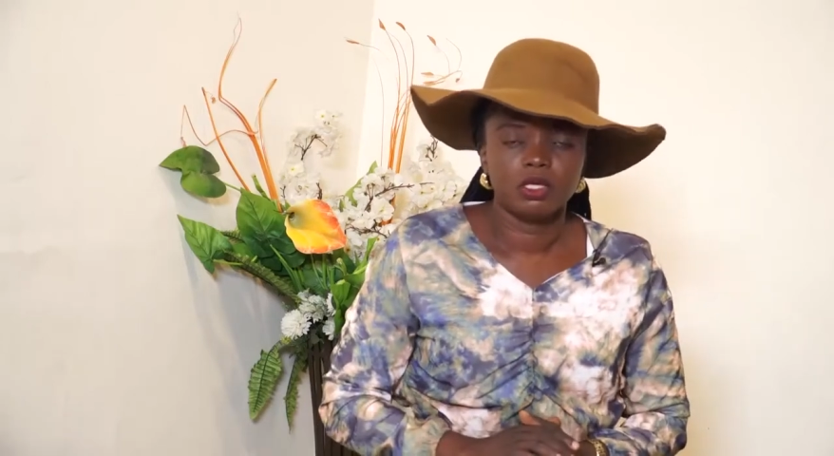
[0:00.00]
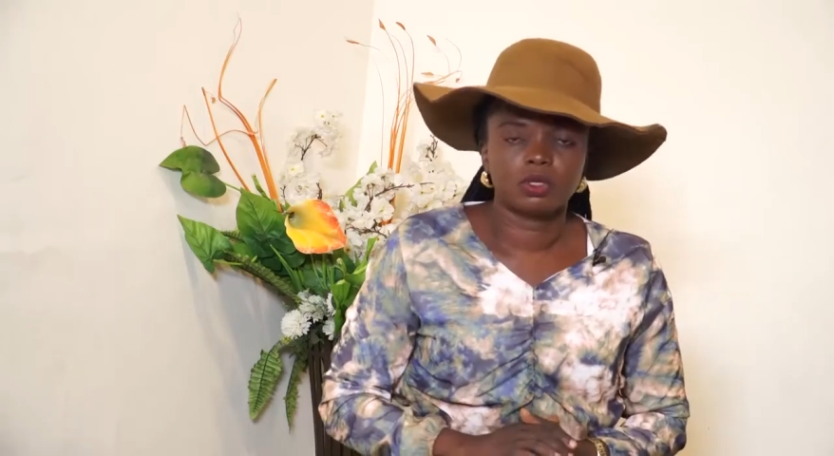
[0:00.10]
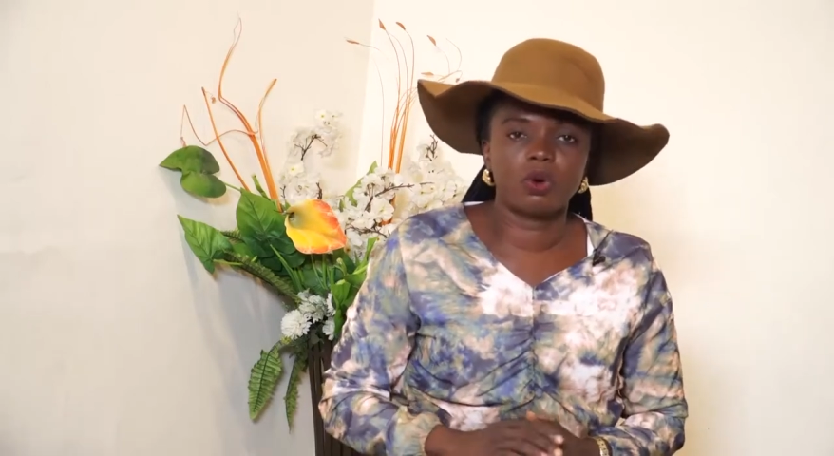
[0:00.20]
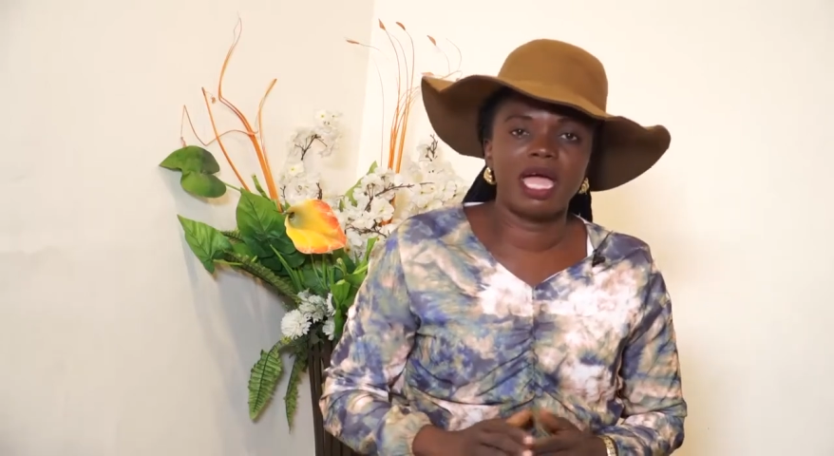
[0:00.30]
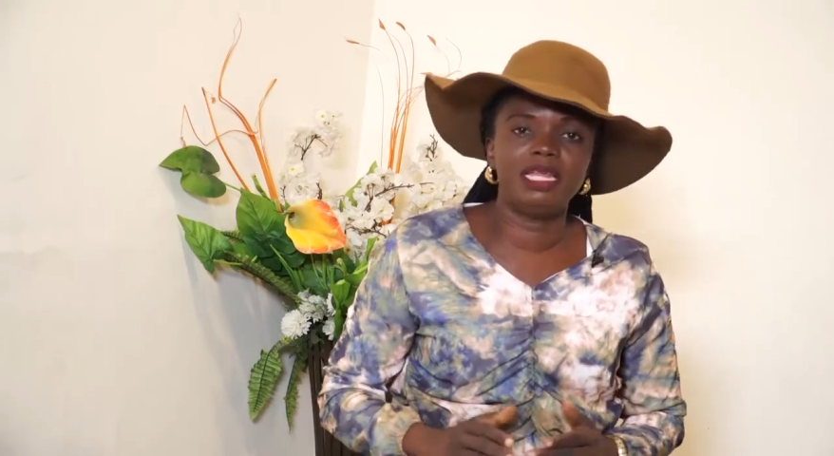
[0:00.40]

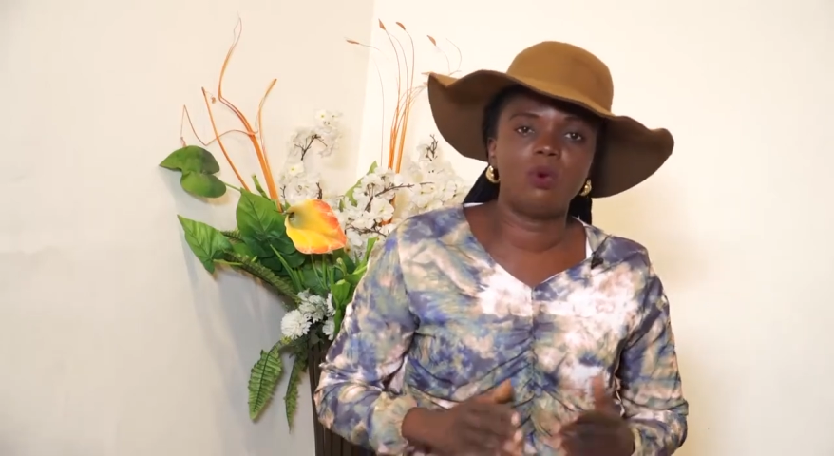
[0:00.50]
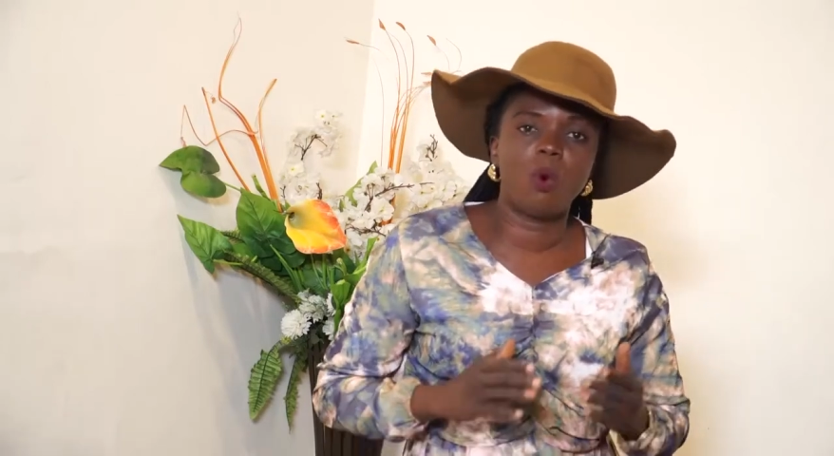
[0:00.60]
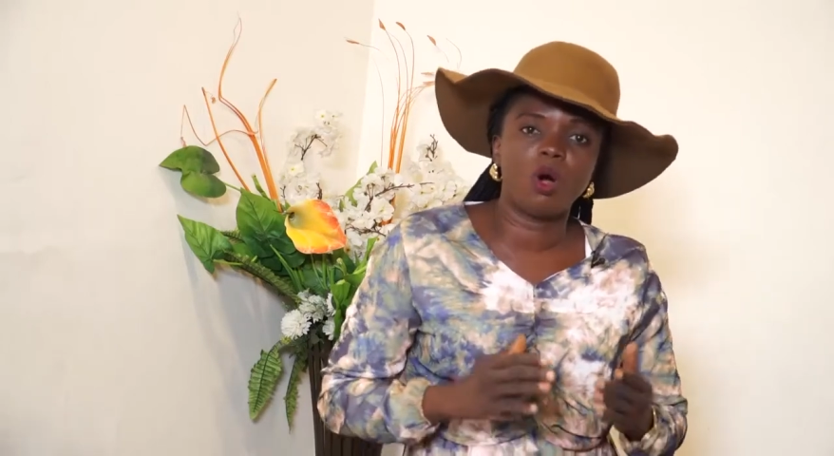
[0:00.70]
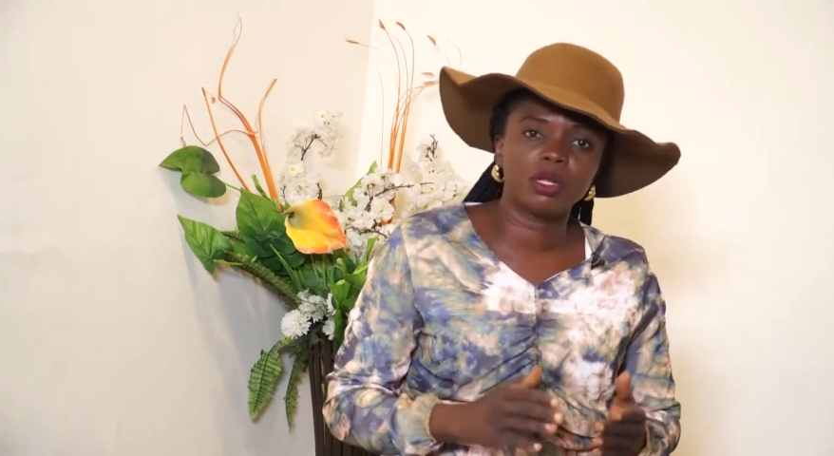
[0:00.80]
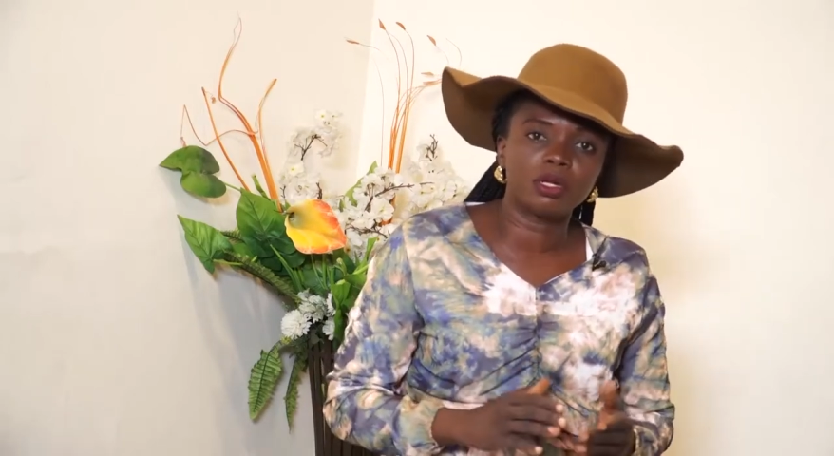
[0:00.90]
So
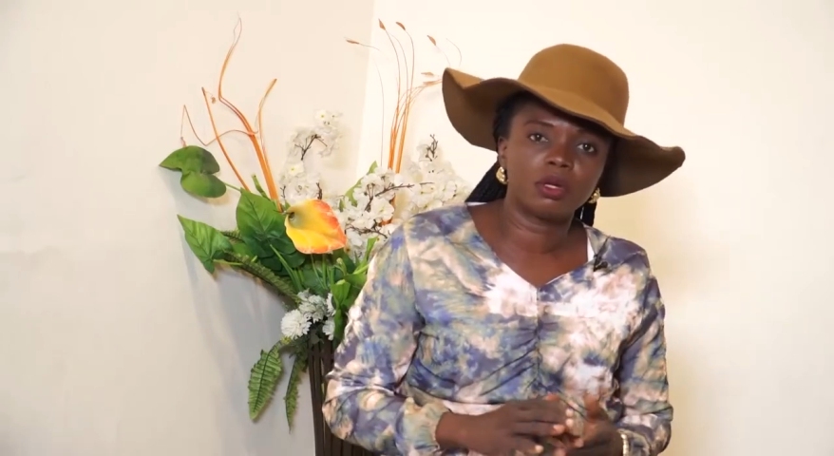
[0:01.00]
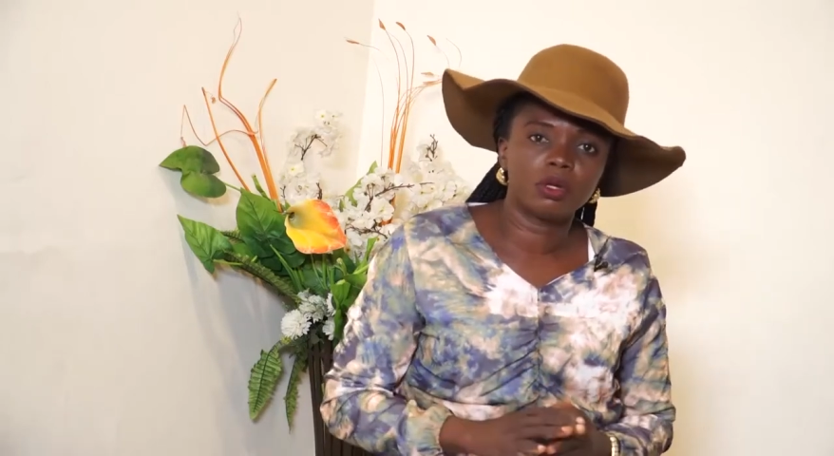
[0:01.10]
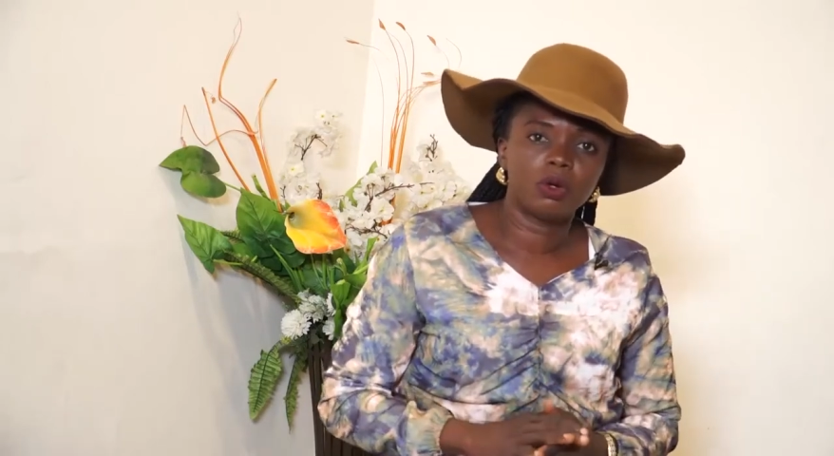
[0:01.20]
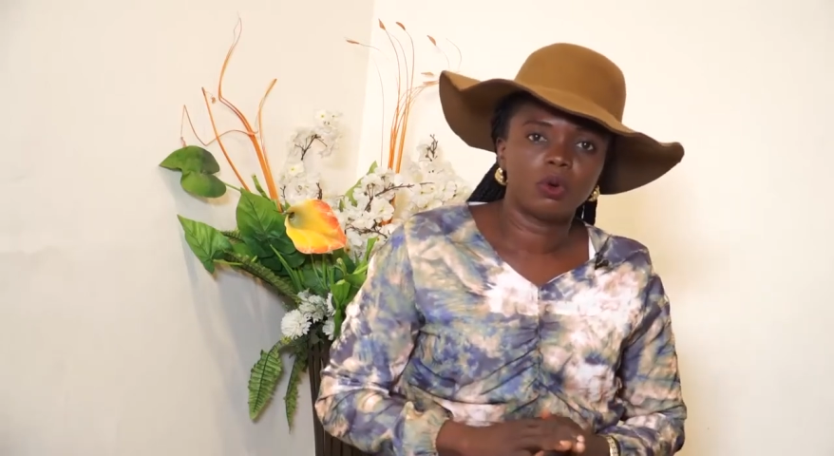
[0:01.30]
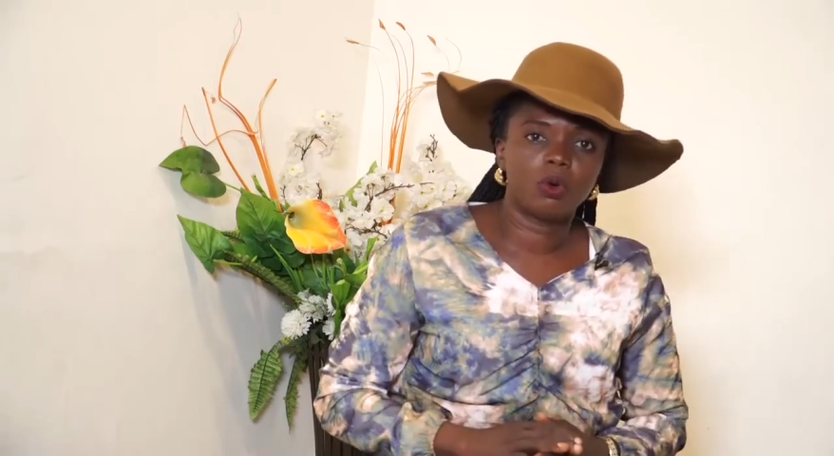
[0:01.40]
anyone
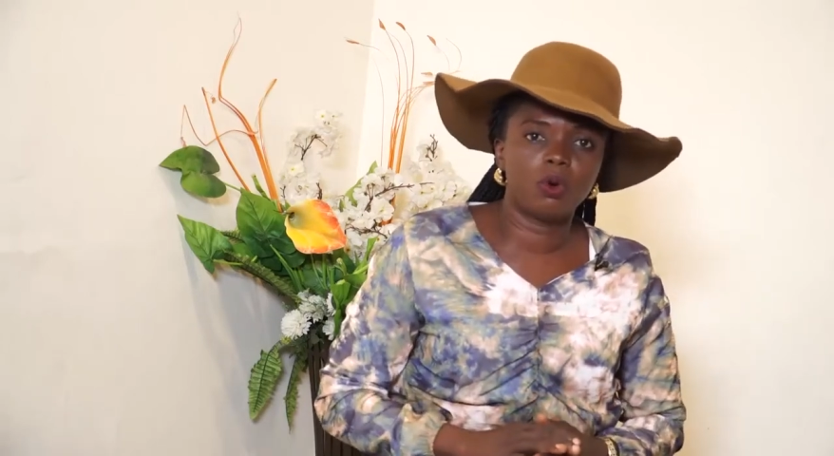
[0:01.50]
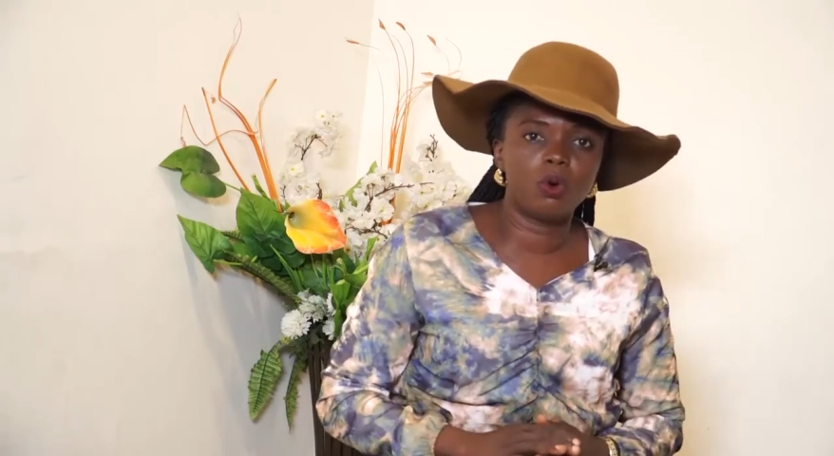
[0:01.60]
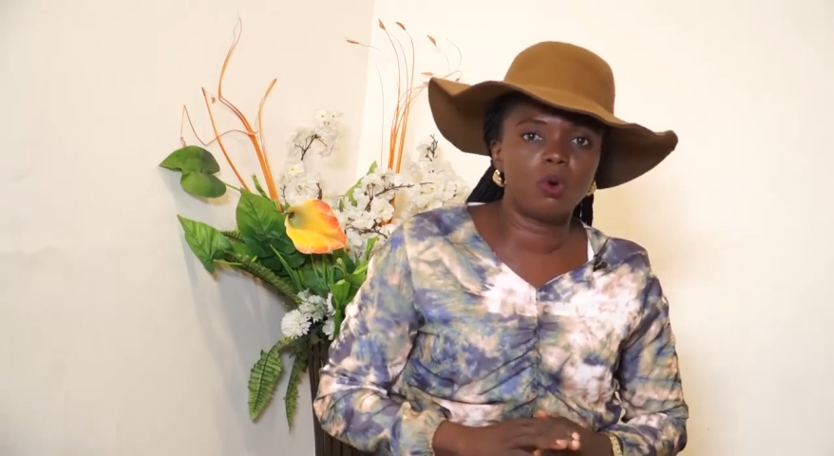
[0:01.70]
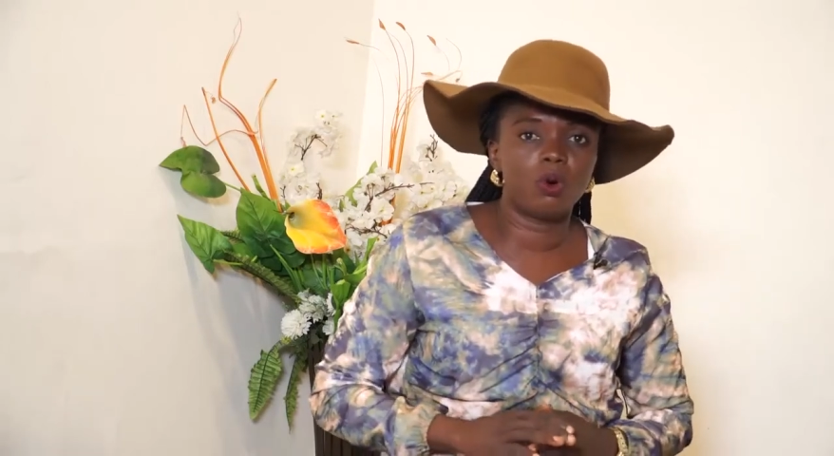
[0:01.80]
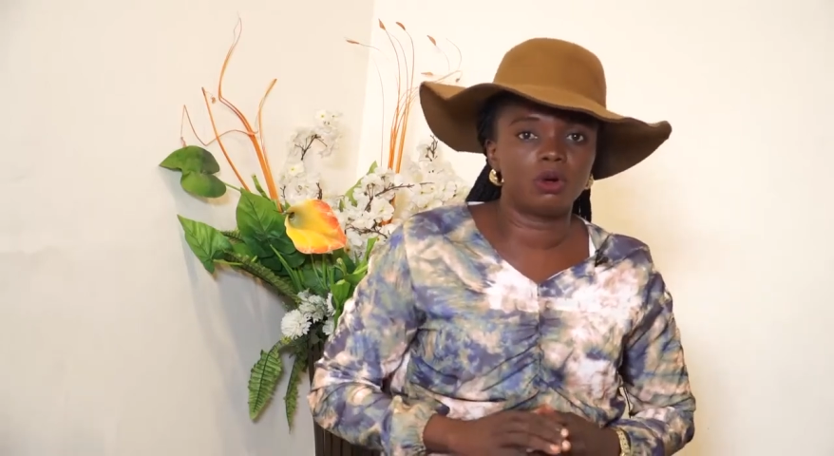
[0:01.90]

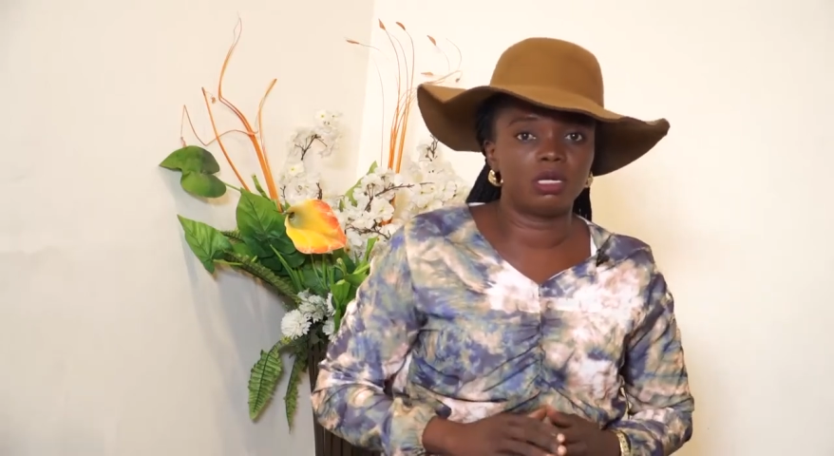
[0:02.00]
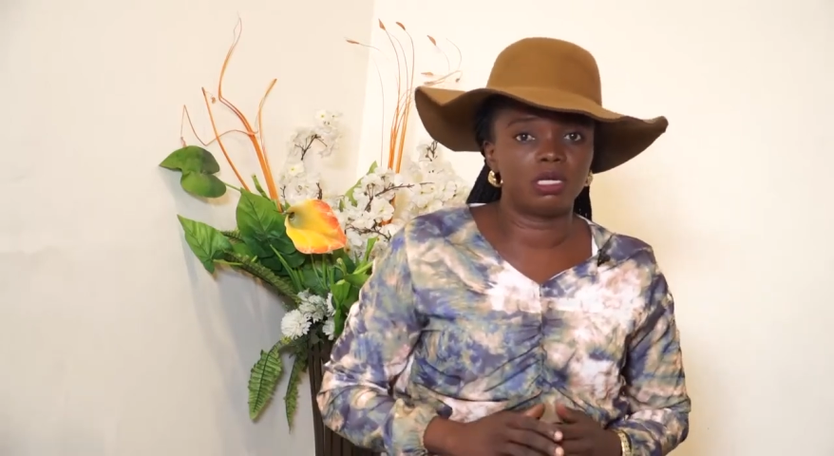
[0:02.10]
who